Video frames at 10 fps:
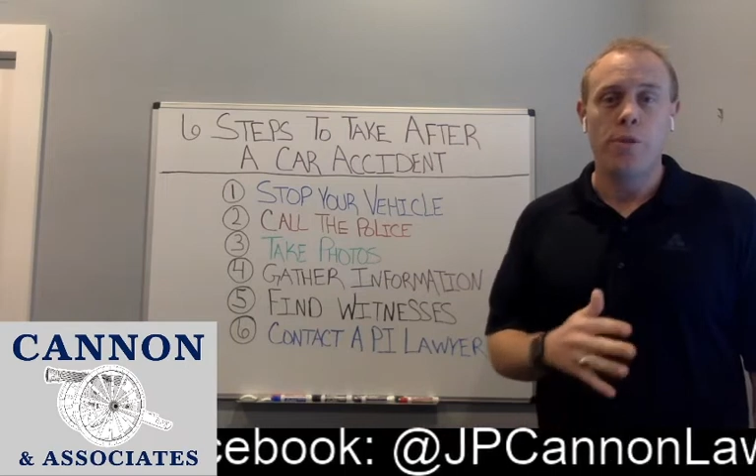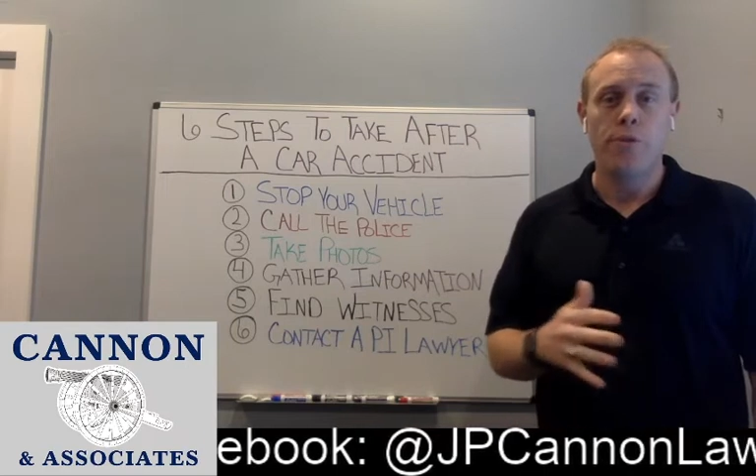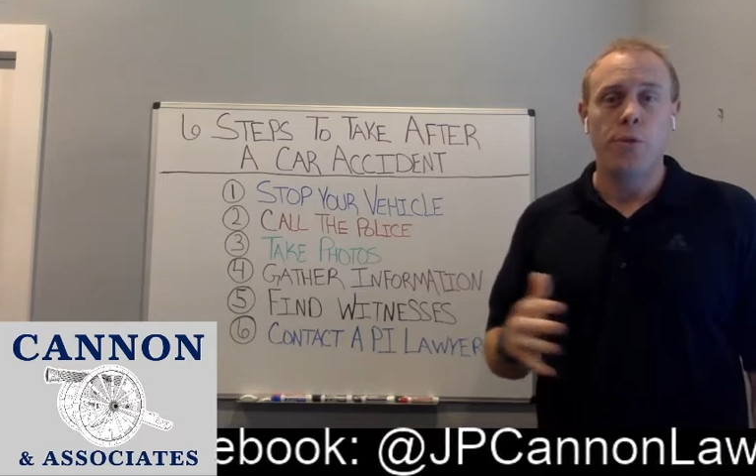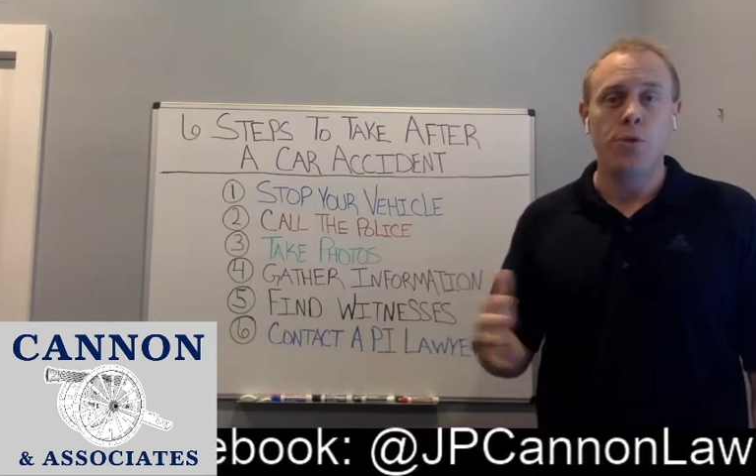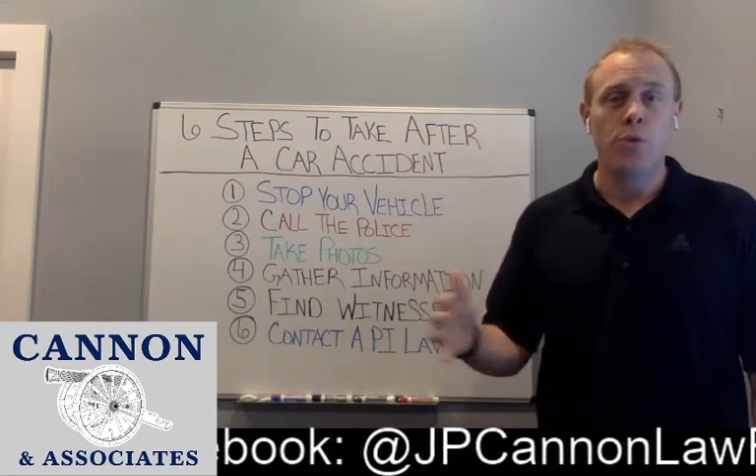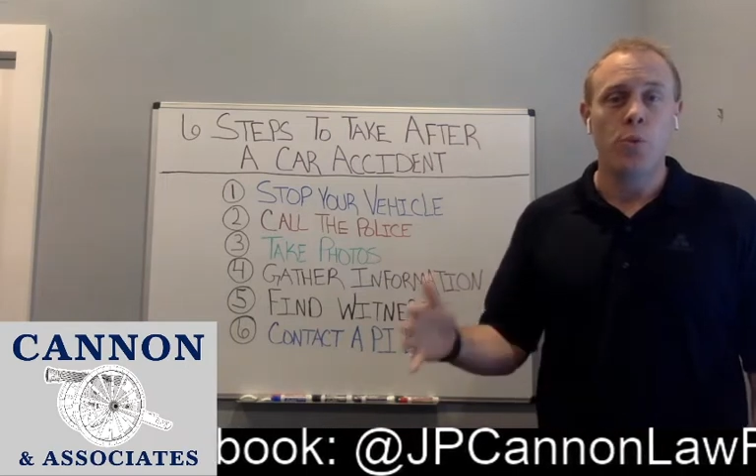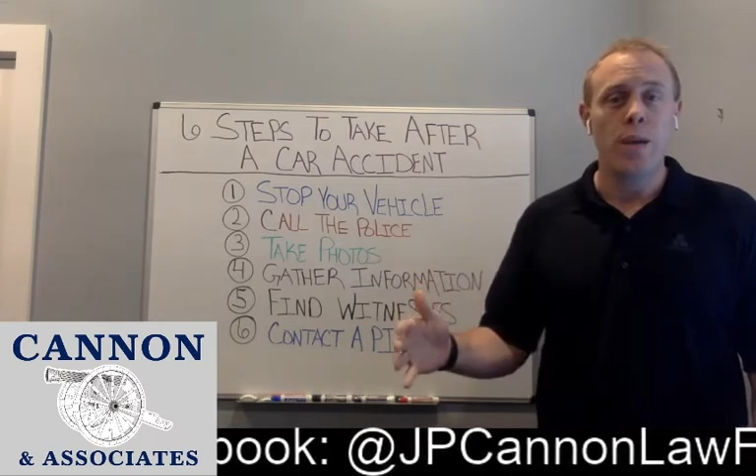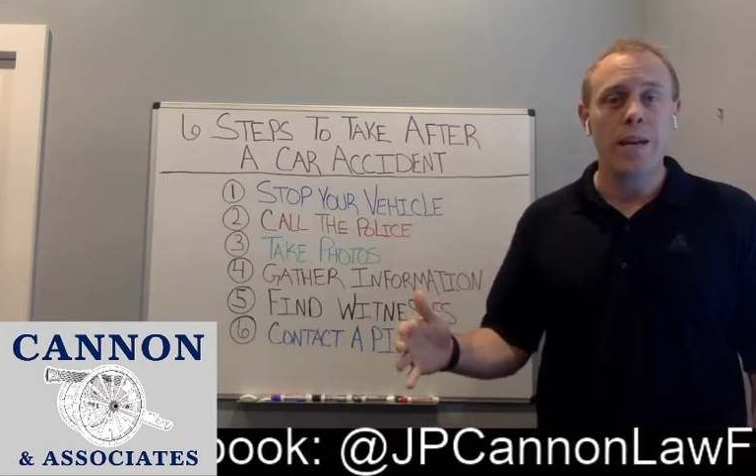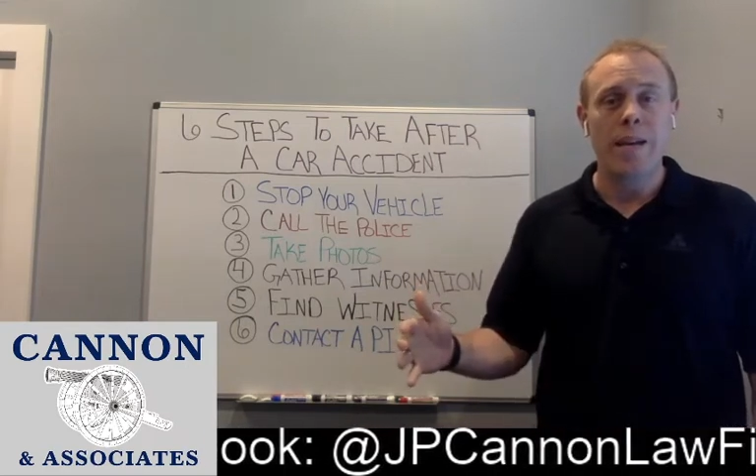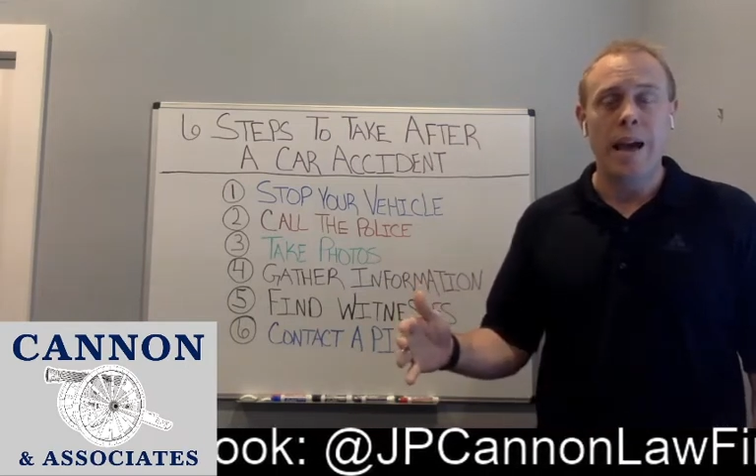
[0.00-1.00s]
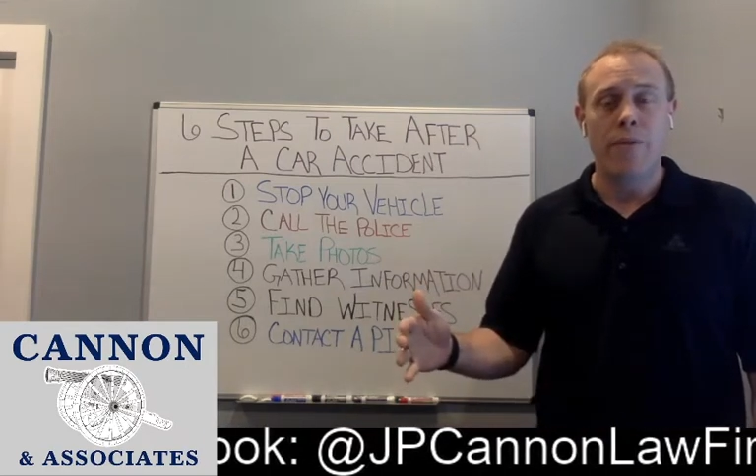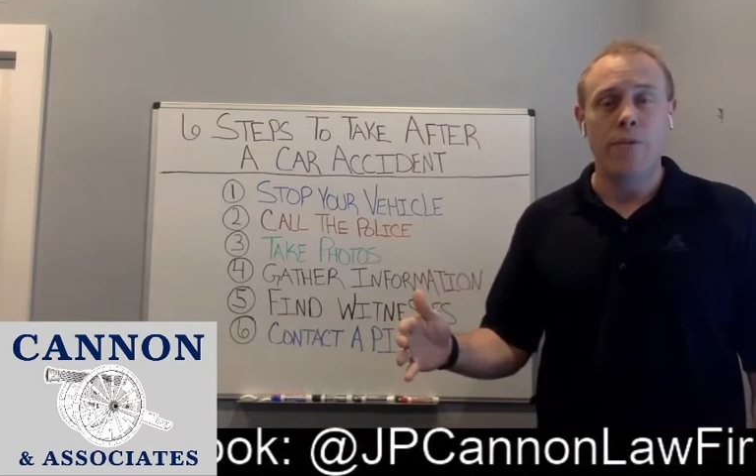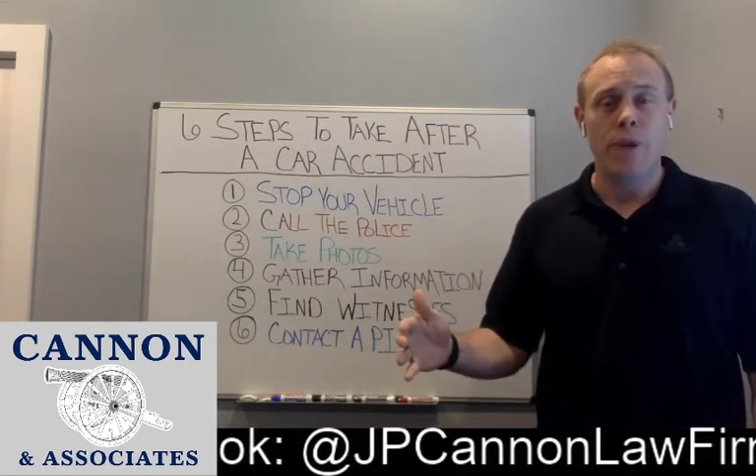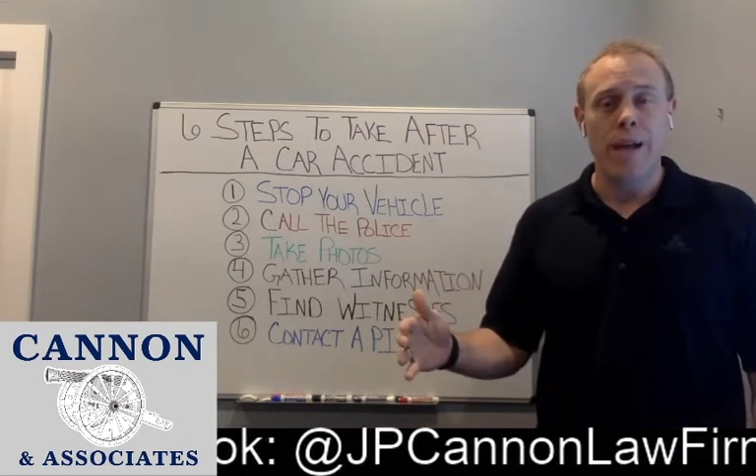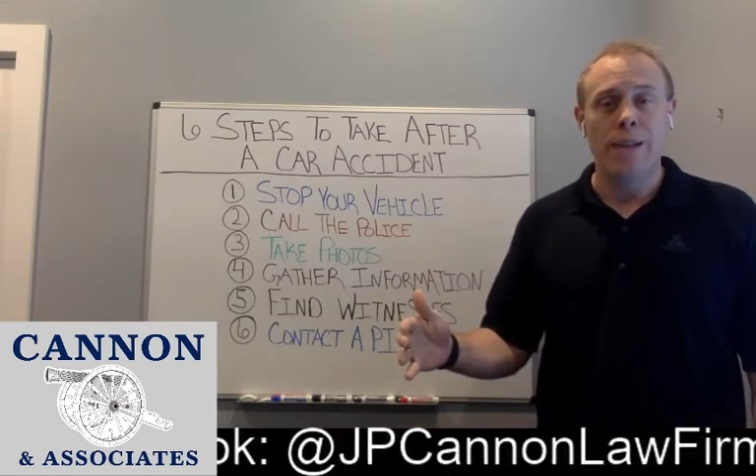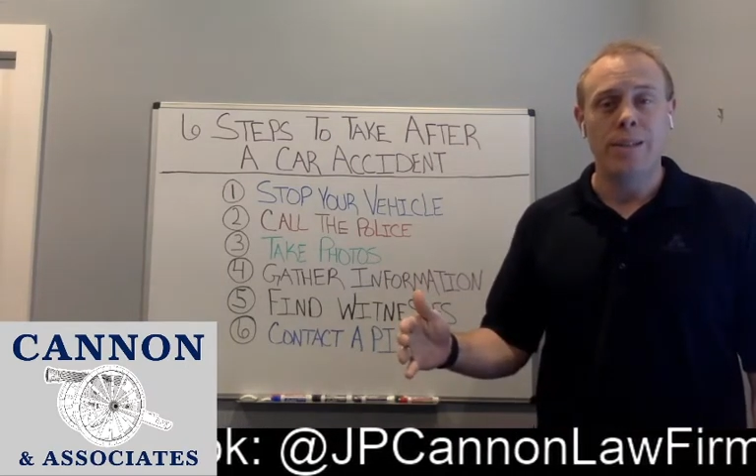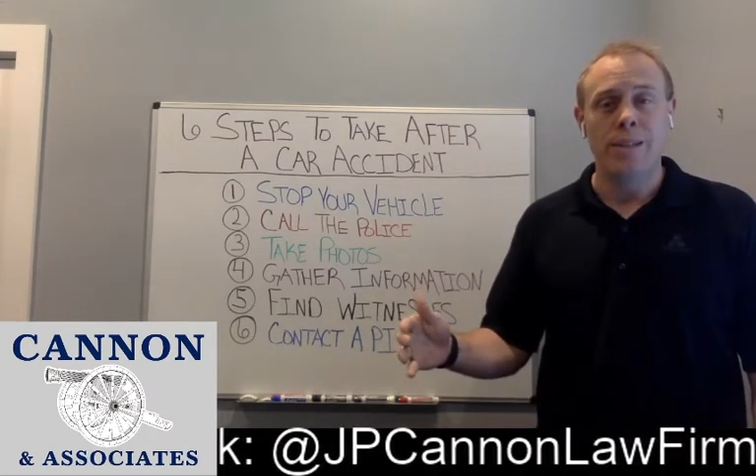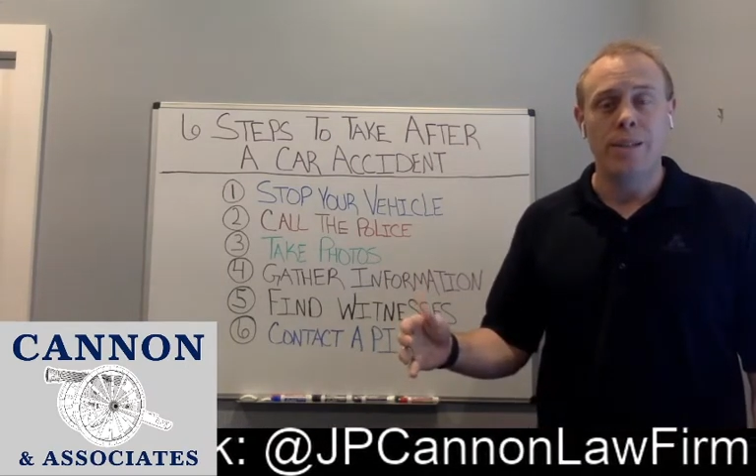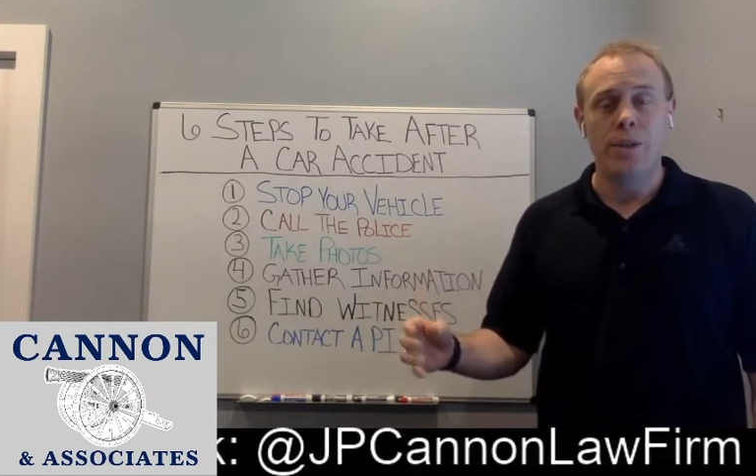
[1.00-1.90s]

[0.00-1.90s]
that in the first week after an accident,